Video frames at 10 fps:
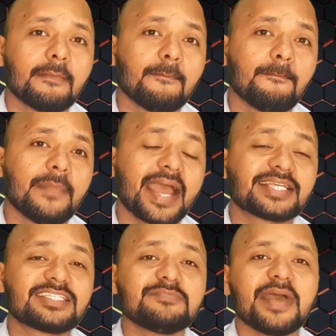
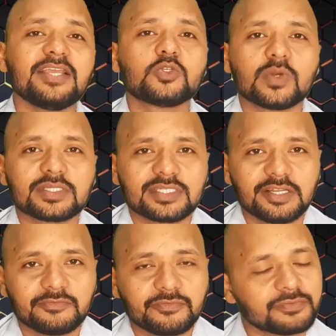maximize
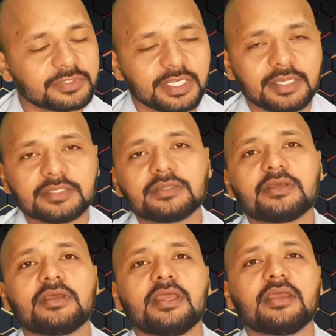yourself in
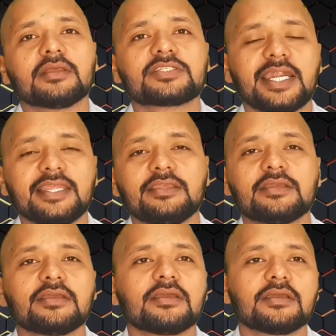studying
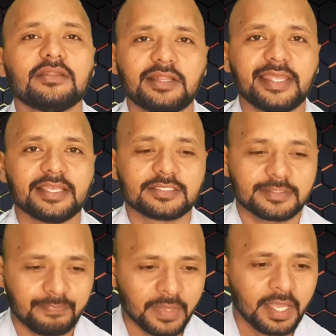the
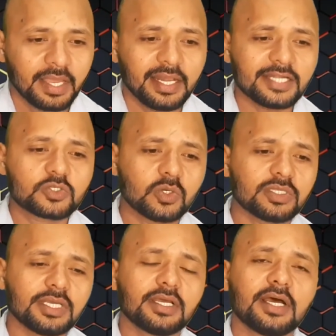things. Let's go to
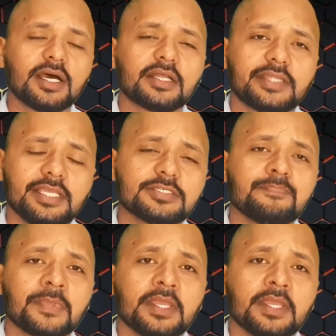the things.